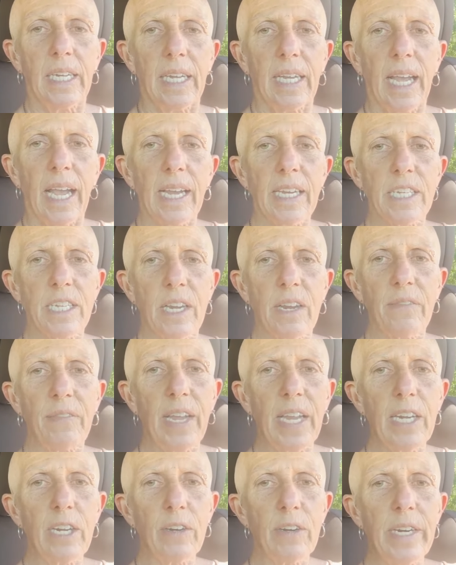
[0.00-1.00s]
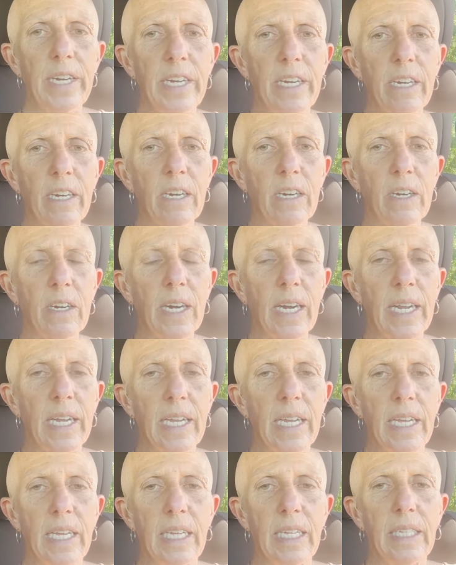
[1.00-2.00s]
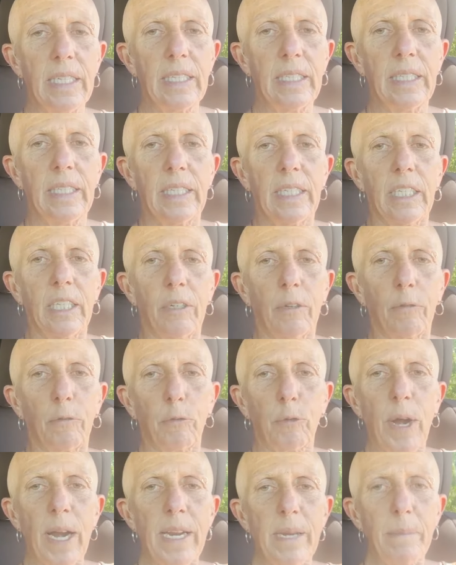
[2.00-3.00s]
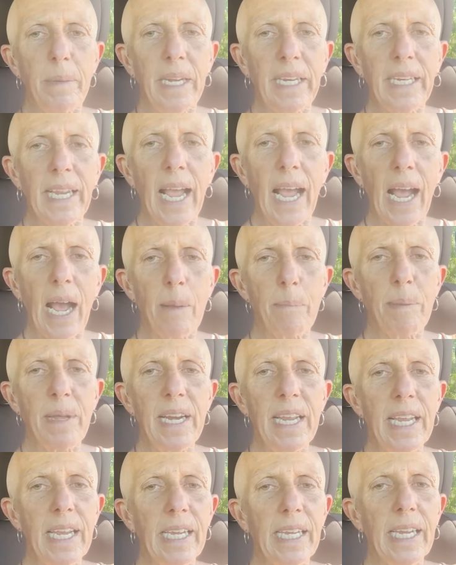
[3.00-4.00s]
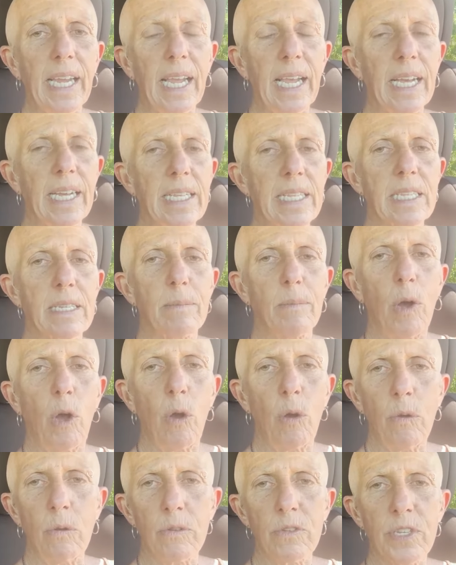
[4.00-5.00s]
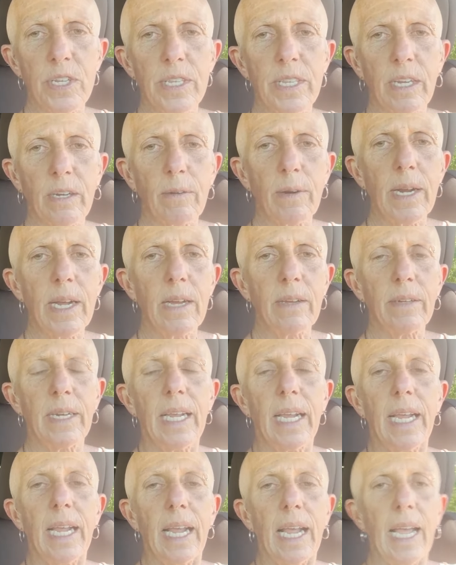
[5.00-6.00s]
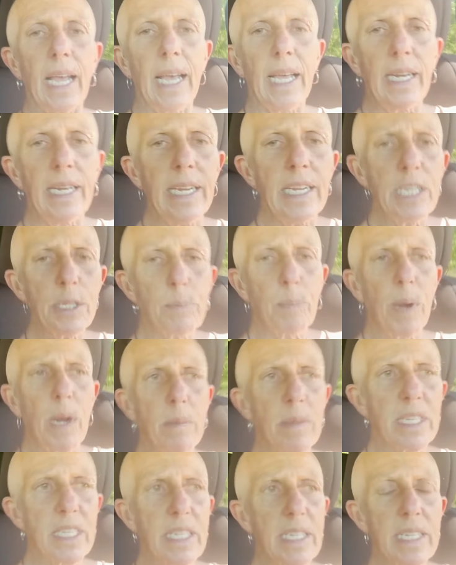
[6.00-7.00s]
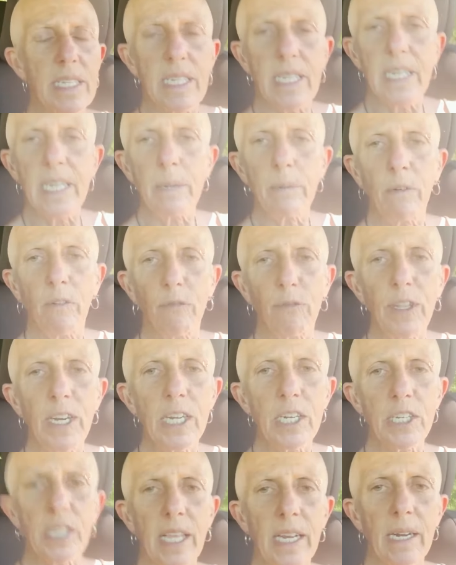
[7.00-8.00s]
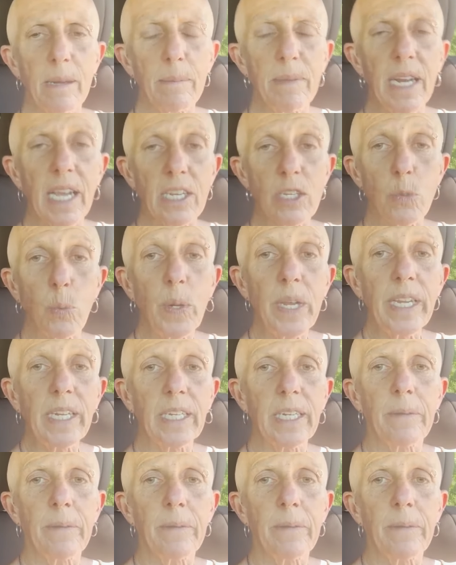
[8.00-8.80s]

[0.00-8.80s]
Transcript: excavator here and framing happening and some holes in the ground. And his promise is that he will finish that up next week.